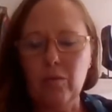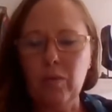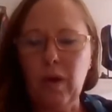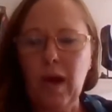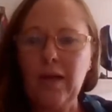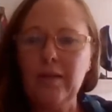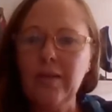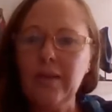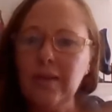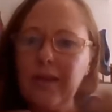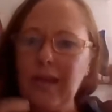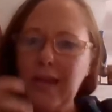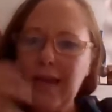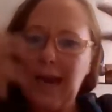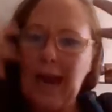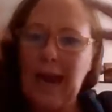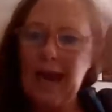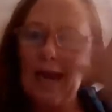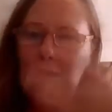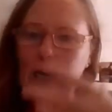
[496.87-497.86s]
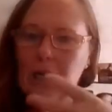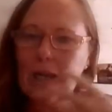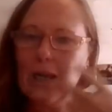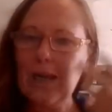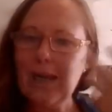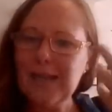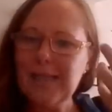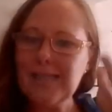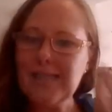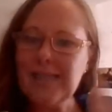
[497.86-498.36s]
rather than
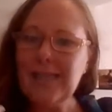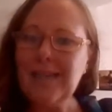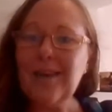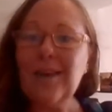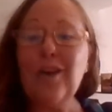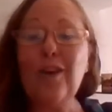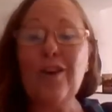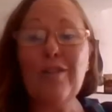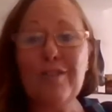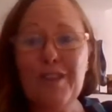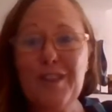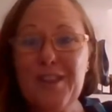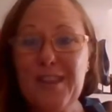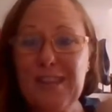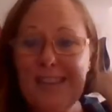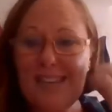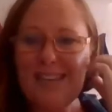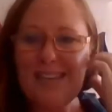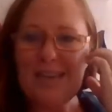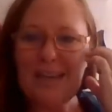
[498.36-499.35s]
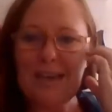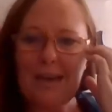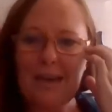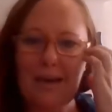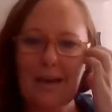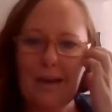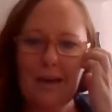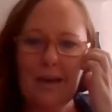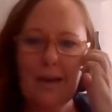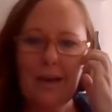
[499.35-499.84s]
analysing and
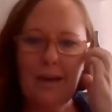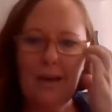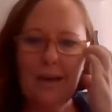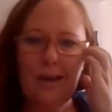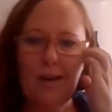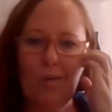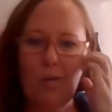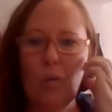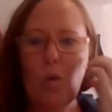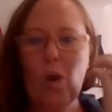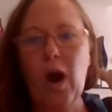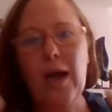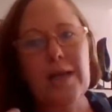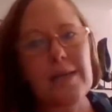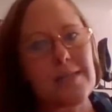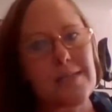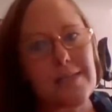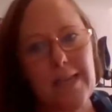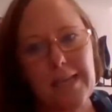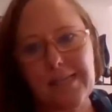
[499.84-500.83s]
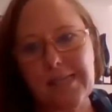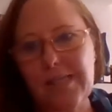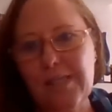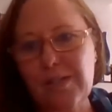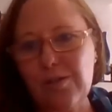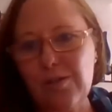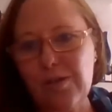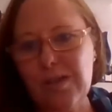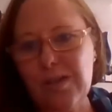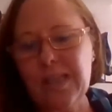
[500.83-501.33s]
overthinking. Why is that
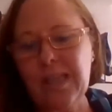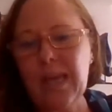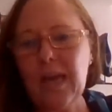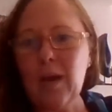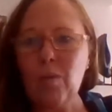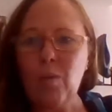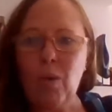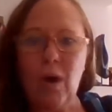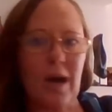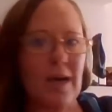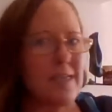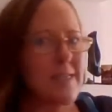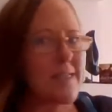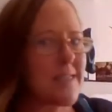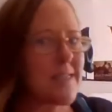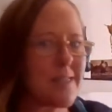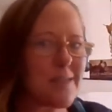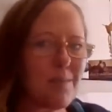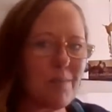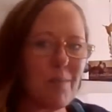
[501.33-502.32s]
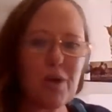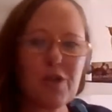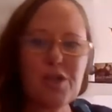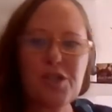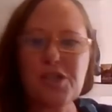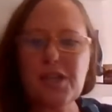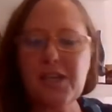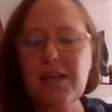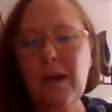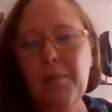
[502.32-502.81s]
story there? Why is this
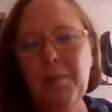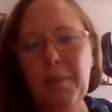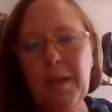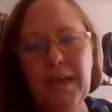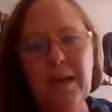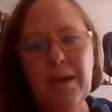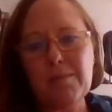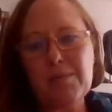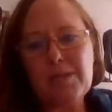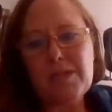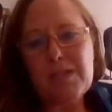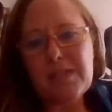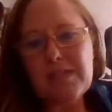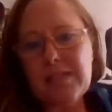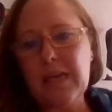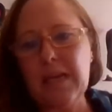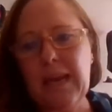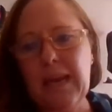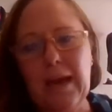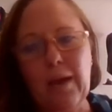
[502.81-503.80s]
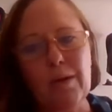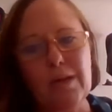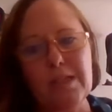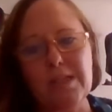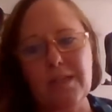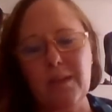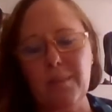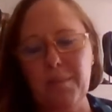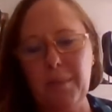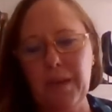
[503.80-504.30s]
emotion coming up? Just allow
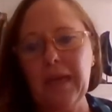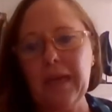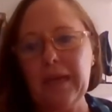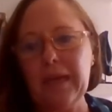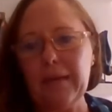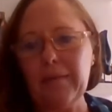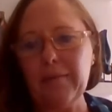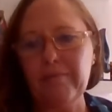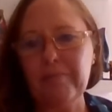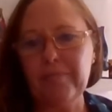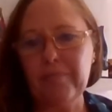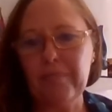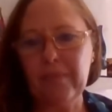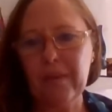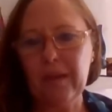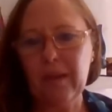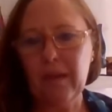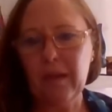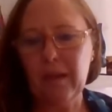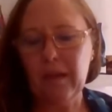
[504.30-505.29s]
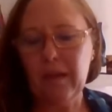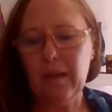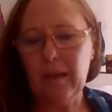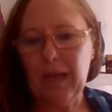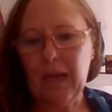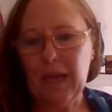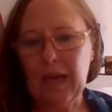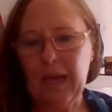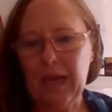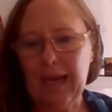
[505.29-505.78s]
it to be.
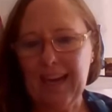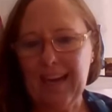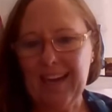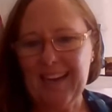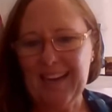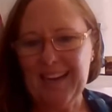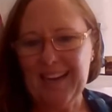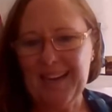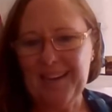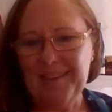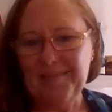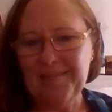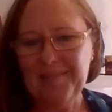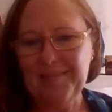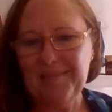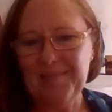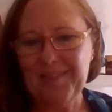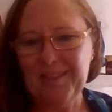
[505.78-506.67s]
I